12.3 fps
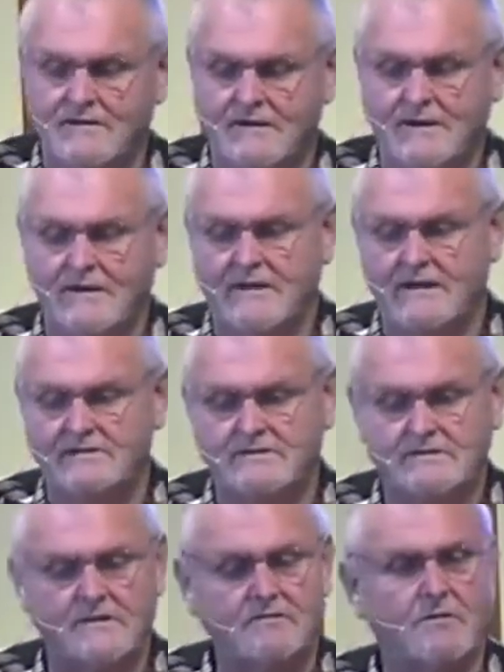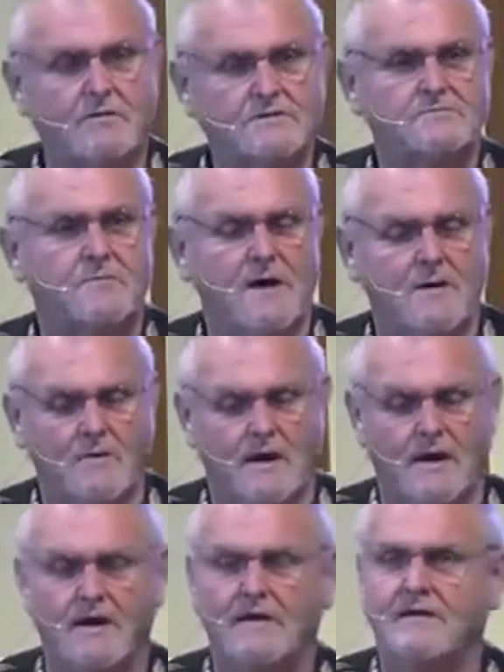And that's, of course, my
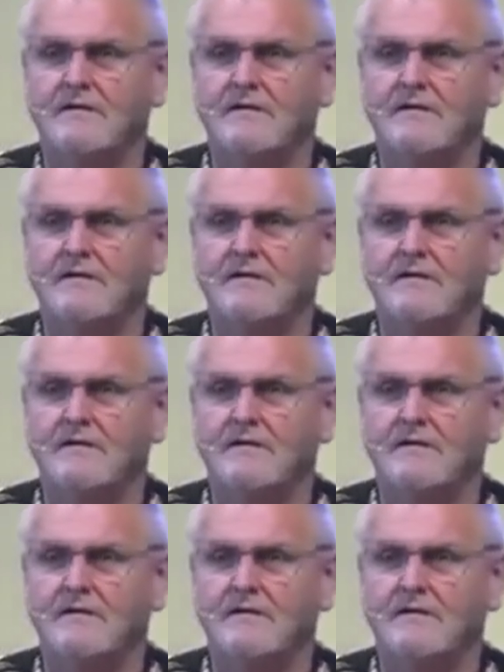way,